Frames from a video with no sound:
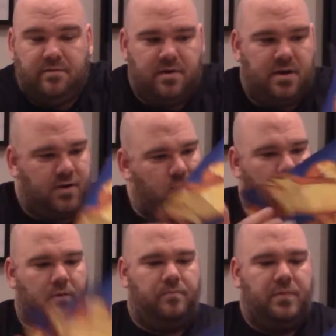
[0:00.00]
Very
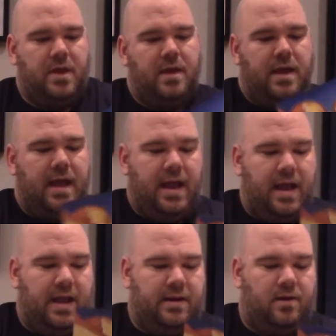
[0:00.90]
cool.
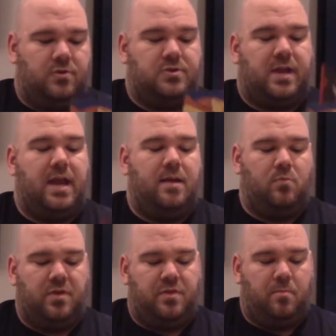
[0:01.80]
And it also came
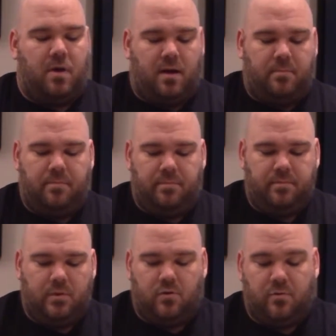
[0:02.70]
with the Bob,
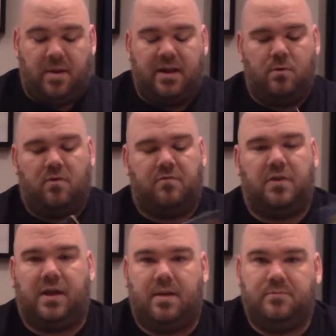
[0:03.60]
or the manual for
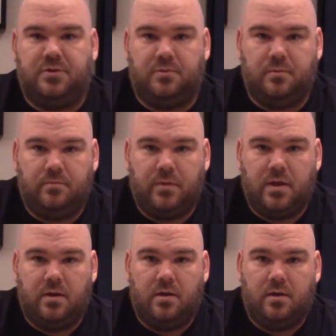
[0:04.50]
the game too.
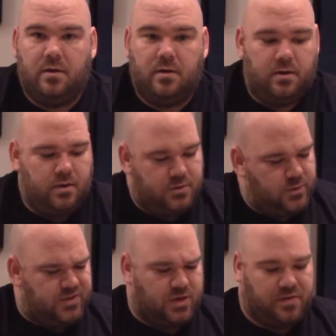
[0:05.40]

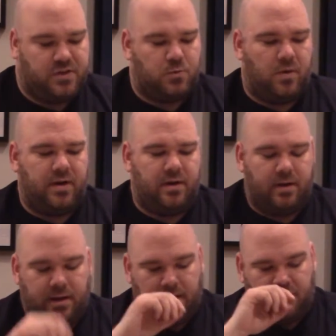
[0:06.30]
So I saw this one in
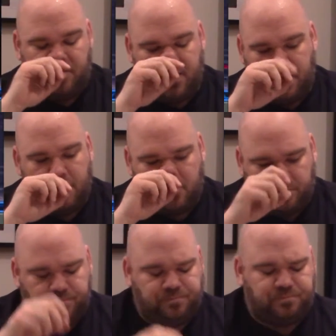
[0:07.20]
a
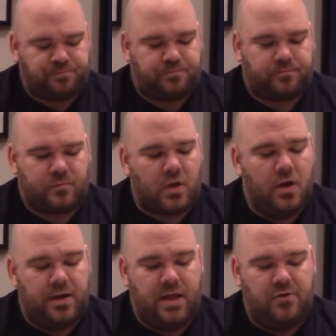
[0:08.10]
video,
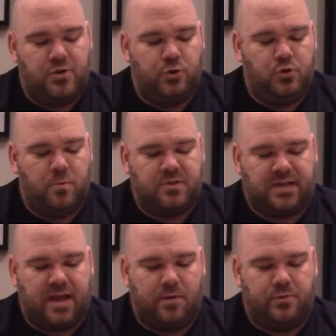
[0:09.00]
another YouTuber's
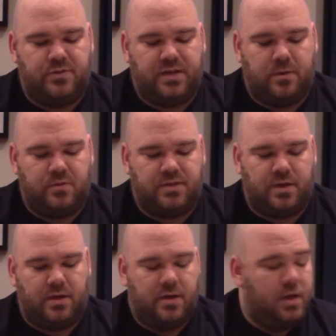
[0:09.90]
account who said it was
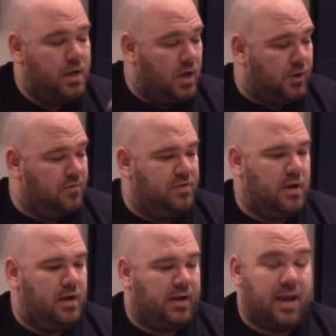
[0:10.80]
a good
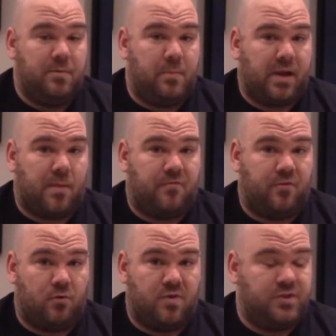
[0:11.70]
game to pick up
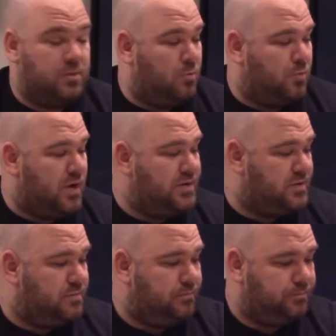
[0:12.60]
for a reasonable price.